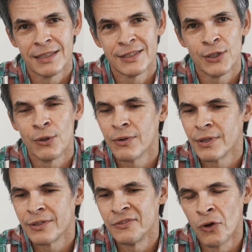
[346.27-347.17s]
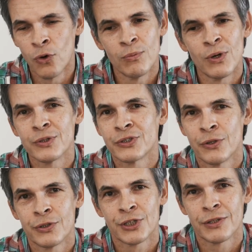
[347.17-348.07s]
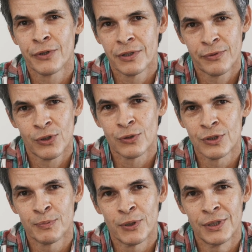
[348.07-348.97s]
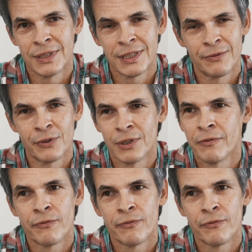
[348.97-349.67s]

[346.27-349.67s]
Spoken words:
So no more searching for the focus point if you are